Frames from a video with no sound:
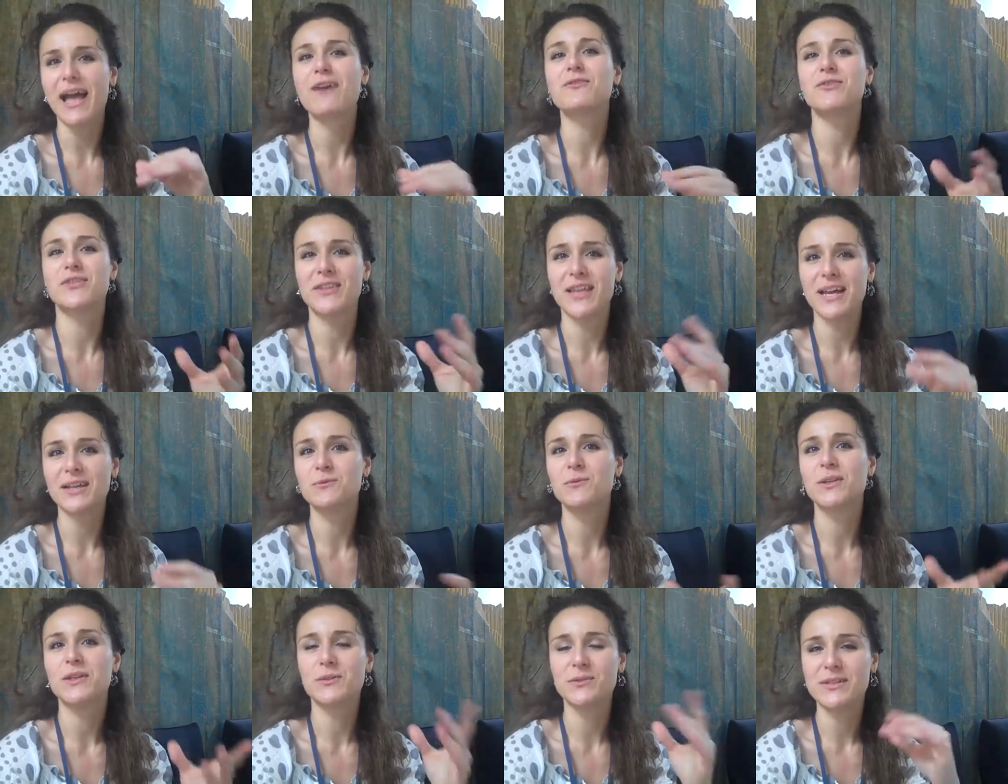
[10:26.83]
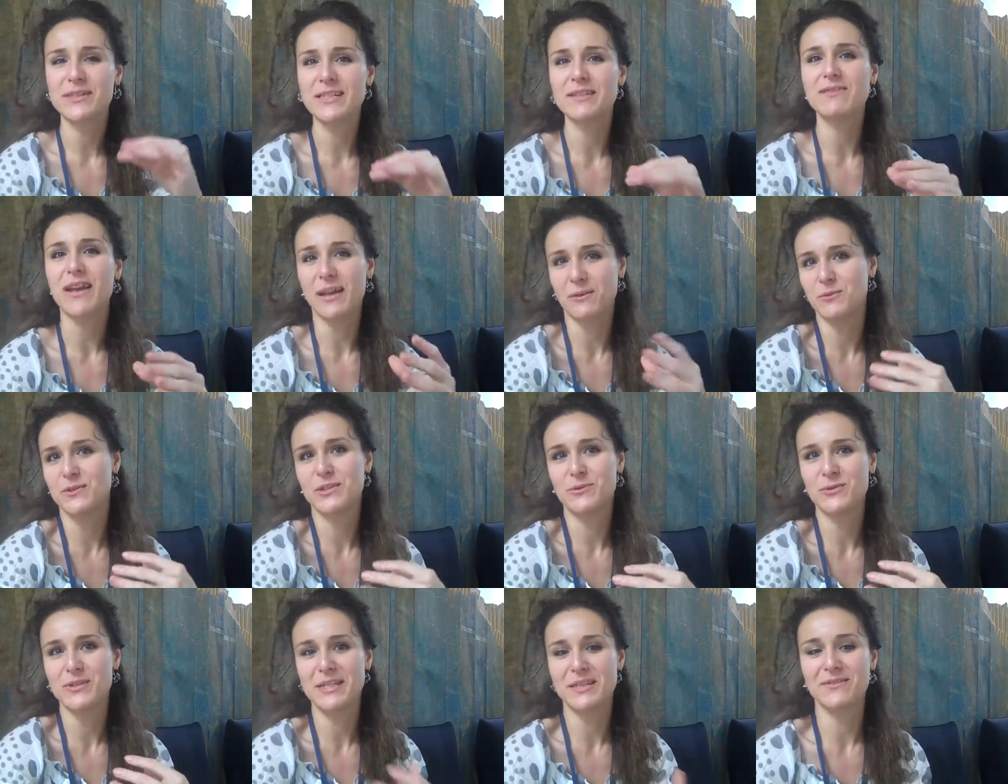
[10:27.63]
after that, we received, I
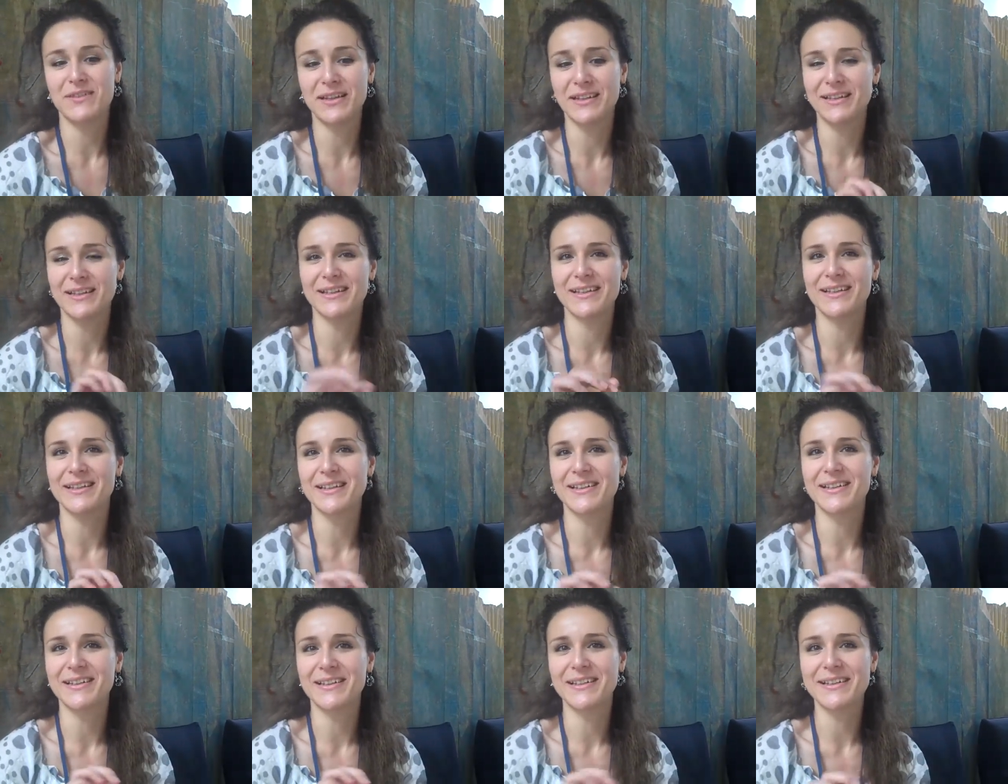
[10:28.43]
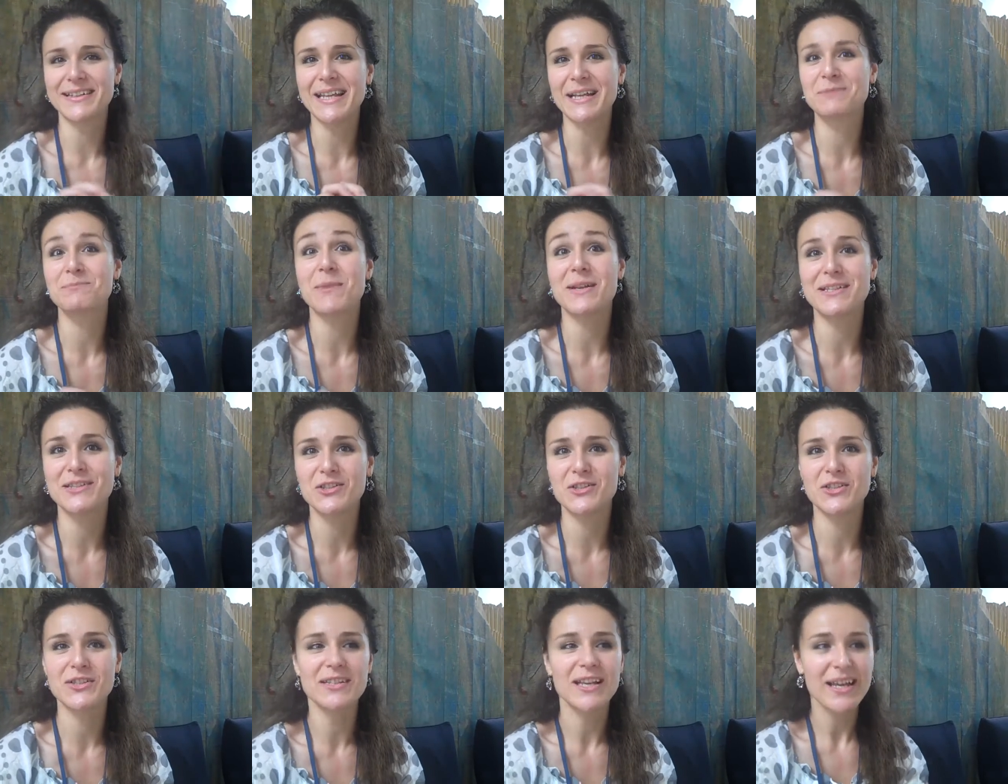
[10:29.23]
was receiving uh, text
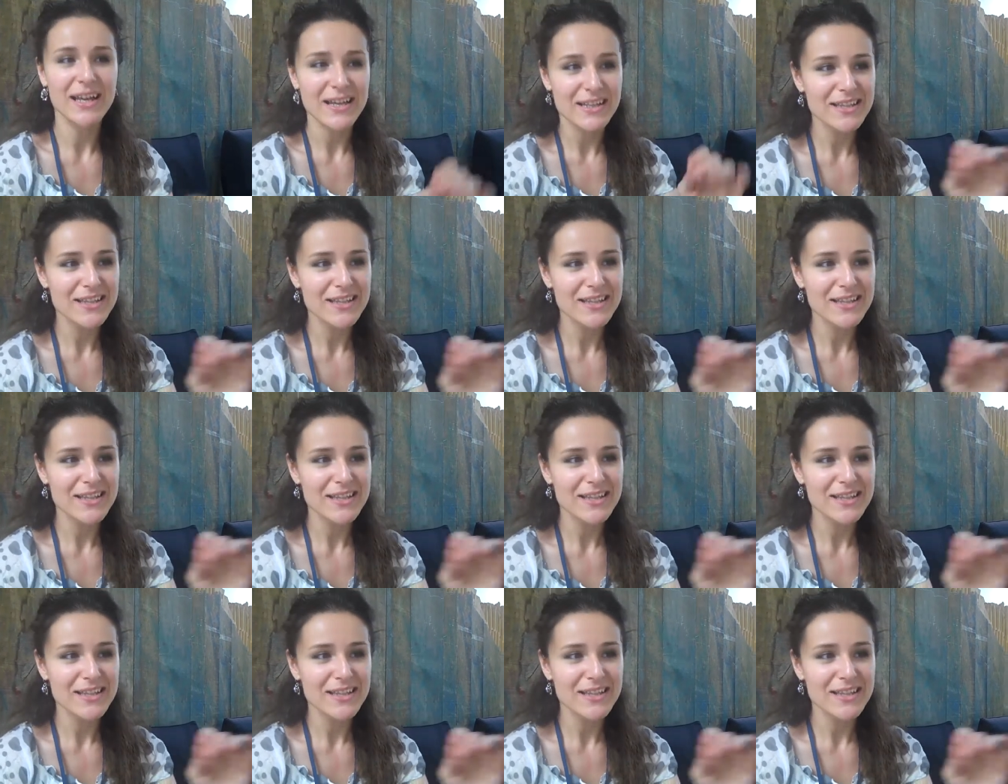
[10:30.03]
messages.